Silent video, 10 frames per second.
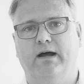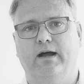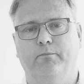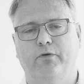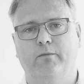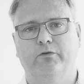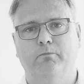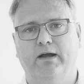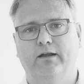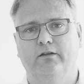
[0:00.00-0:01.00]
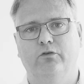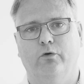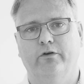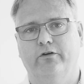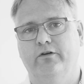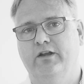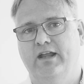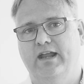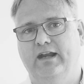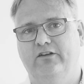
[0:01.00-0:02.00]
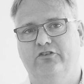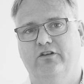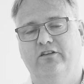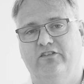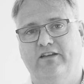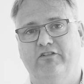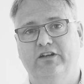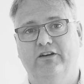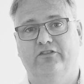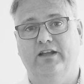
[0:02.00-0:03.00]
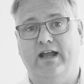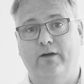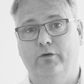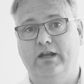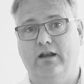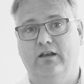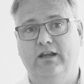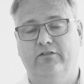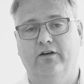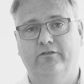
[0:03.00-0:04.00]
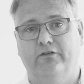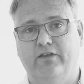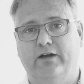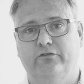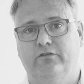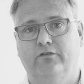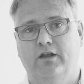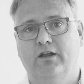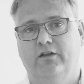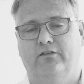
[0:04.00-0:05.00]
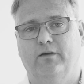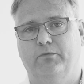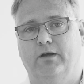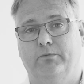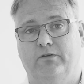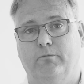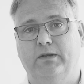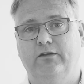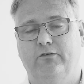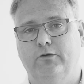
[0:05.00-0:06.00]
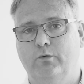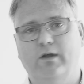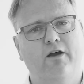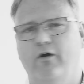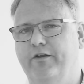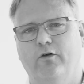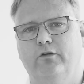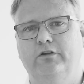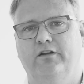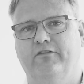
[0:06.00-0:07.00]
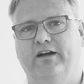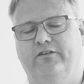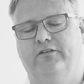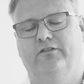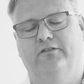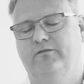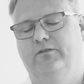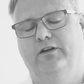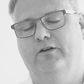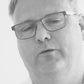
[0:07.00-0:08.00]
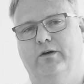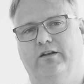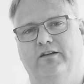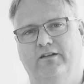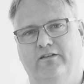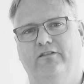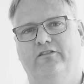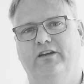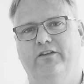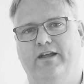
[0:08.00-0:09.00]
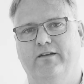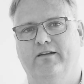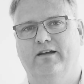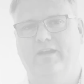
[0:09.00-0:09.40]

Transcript: I promised my daughter, age seven years, that I would get at least 100,000 thumbs up. So please do on all your devices. You know what. See you then.